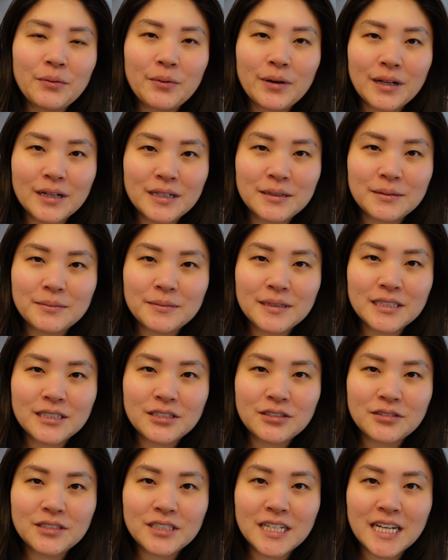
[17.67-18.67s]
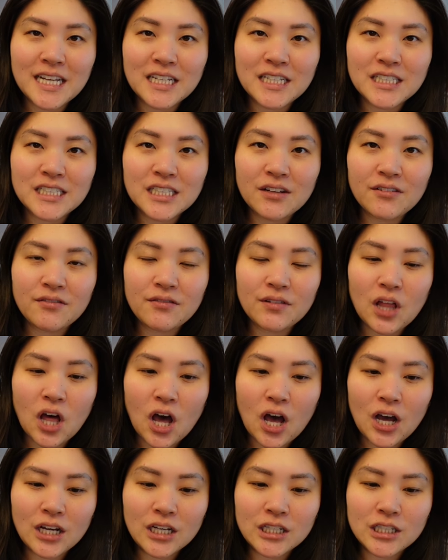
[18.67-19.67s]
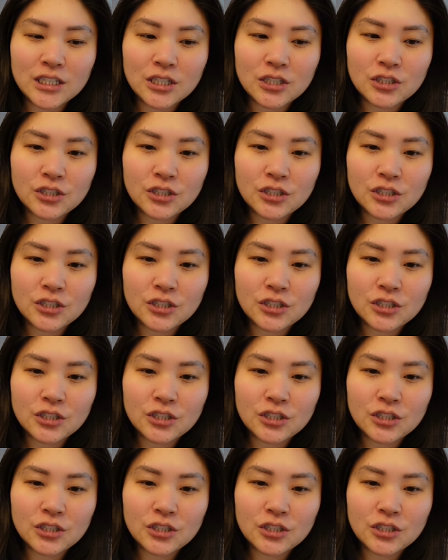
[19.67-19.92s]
Welcome to today's vlog.